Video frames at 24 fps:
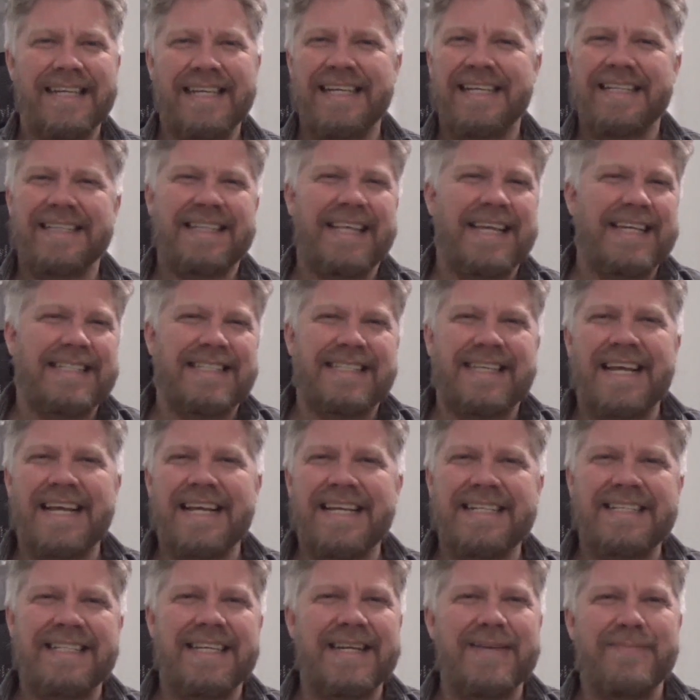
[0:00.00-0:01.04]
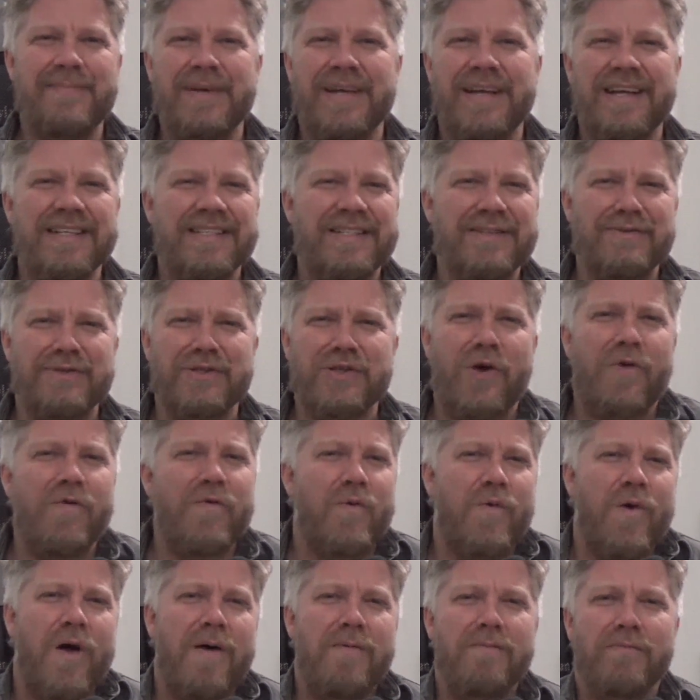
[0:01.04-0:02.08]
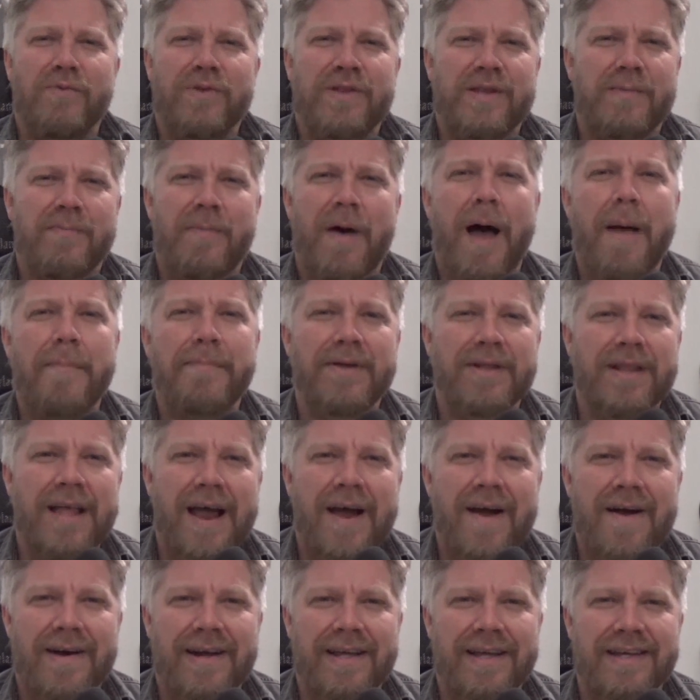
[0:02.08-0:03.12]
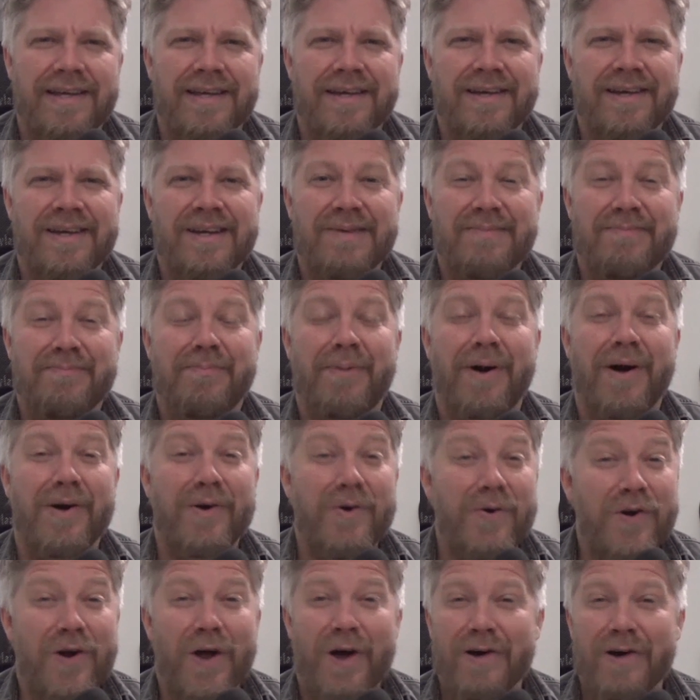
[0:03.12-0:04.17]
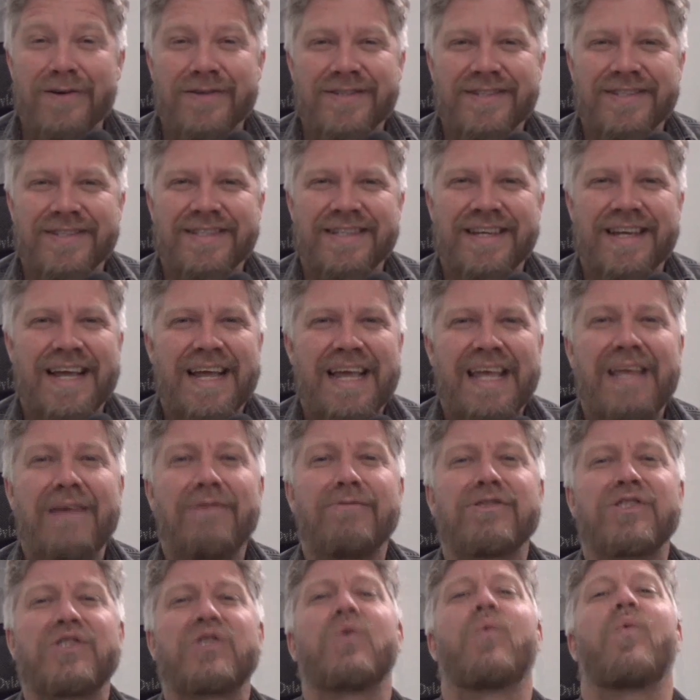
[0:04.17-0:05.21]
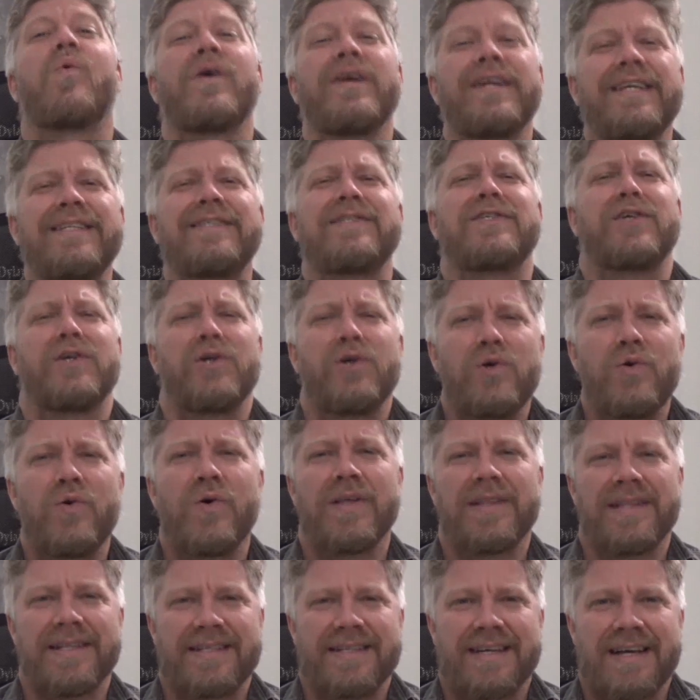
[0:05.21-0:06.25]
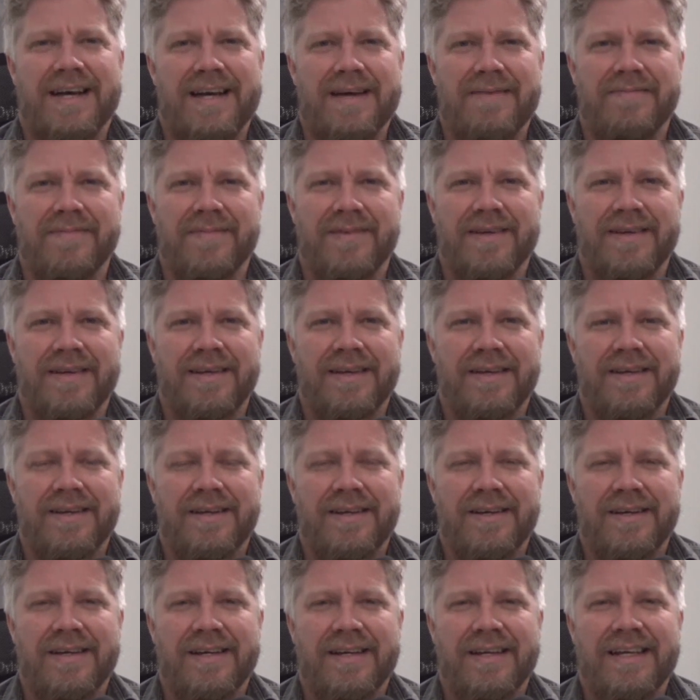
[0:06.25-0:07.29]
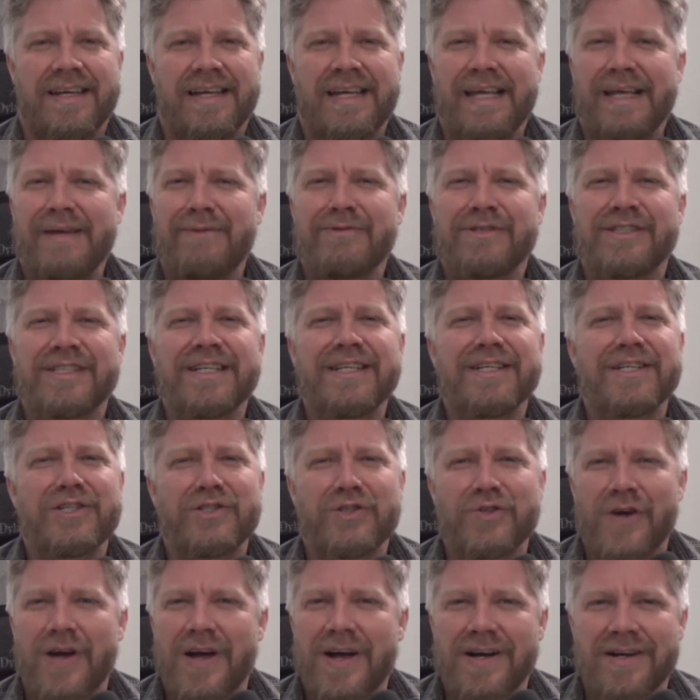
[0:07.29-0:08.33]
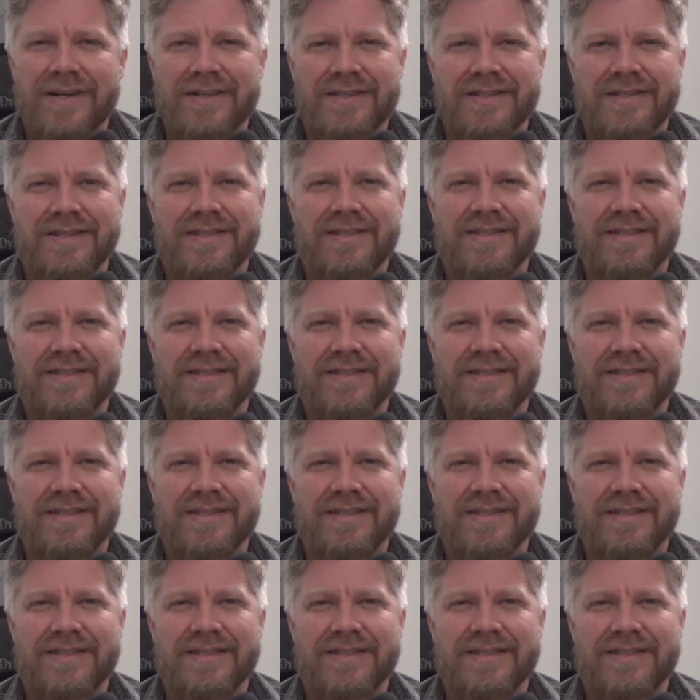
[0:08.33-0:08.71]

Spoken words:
they said he did it because he was overwhelmed with their popularity. But who knows? He was 22 at the time. He was into drugs.